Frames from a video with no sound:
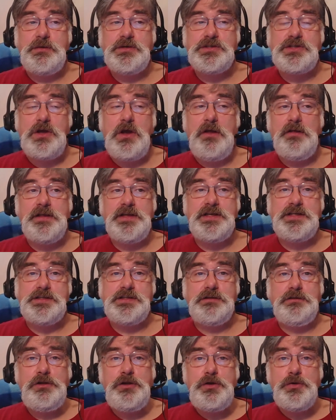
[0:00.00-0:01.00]
there was all
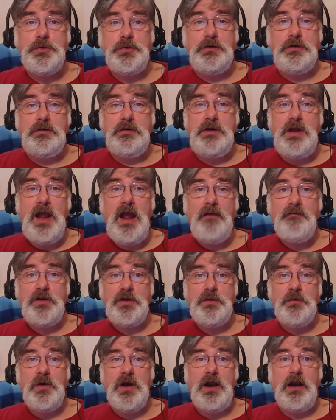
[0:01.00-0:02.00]
this loot
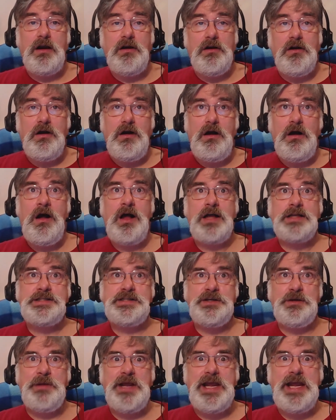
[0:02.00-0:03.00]
everywhere.
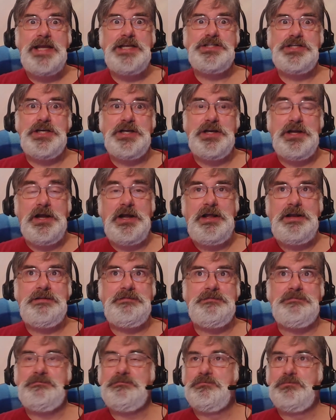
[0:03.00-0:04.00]
Awesome, ancient,
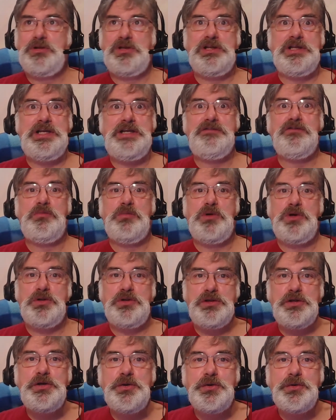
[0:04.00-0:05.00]

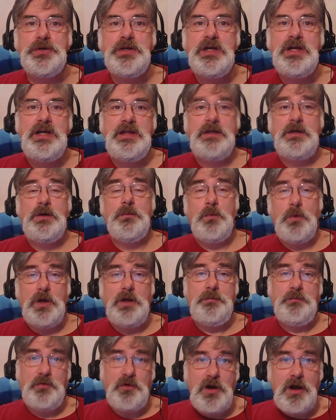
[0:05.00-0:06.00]
unbelievable loot.
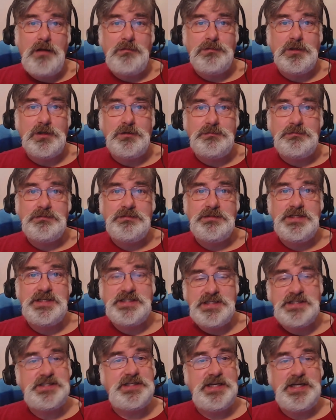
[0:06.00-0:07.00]
One problem
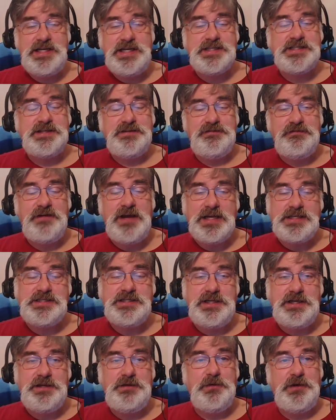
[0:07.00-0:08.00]
is the city is
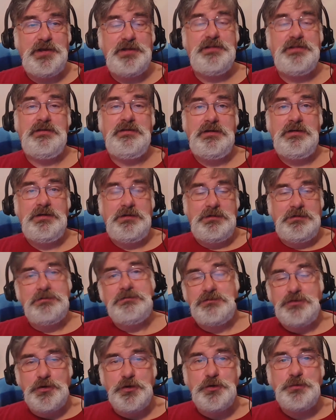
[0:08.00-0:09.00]
infested with
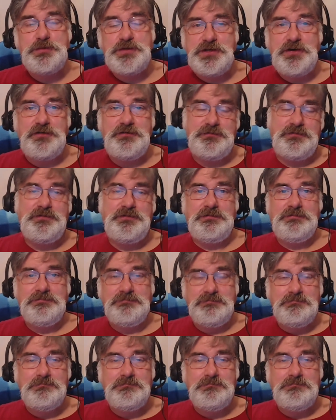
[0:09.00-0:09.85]
groups of